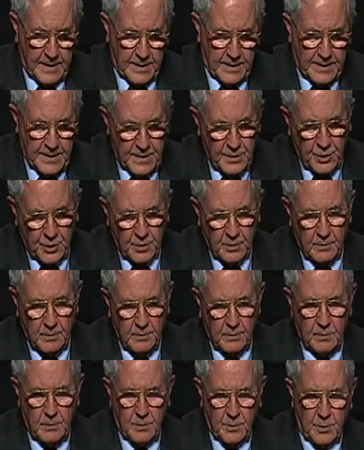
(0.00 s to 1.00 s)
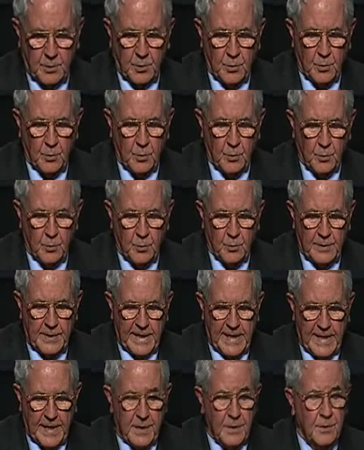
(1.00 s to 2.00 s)
addition to
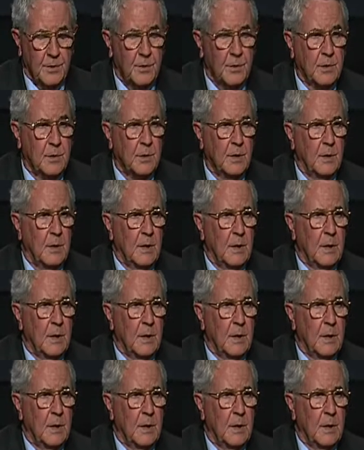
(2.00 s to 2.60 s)
Dan's